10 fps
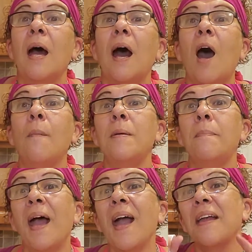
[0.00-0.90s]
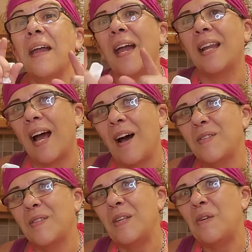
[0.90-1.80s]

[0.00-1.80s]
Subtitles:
I'll be back and I'll see you